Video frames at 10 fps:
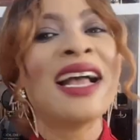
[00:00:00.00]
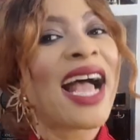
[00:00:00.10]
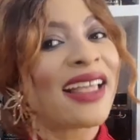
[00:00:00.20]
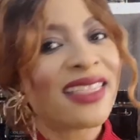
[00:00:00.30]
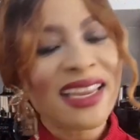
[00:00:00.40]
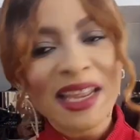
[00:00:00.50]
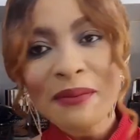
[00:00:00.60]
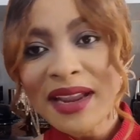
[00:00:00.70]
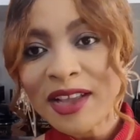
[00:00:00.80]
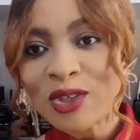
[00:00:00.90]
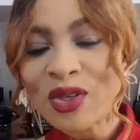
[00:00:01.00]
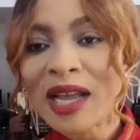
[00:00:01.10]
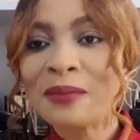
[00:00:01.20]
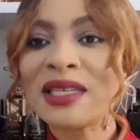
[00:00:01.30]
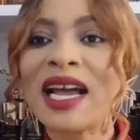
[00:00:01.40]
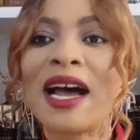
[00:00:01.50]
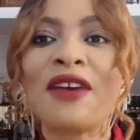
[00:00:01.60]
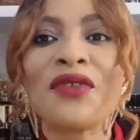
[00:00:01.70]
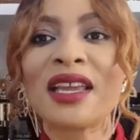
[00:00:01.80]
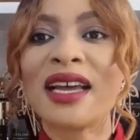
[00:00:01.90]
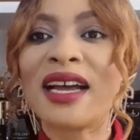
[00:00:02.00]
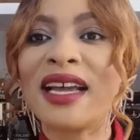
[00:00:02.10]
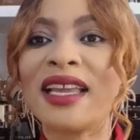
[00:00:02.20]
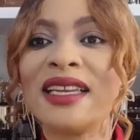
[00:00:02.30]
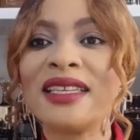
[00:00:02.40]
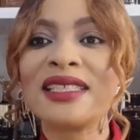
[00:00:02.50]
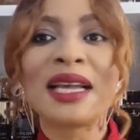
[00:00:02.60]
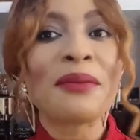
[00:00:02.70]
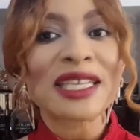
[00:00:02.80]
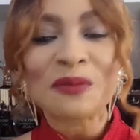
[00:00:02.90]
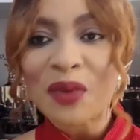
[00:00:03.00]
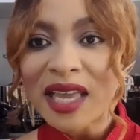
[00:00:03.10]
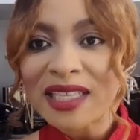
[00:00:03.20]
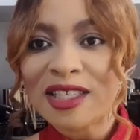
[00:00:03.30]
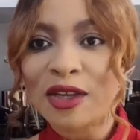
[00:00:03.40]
I think they managed to capture Africa in some aspects.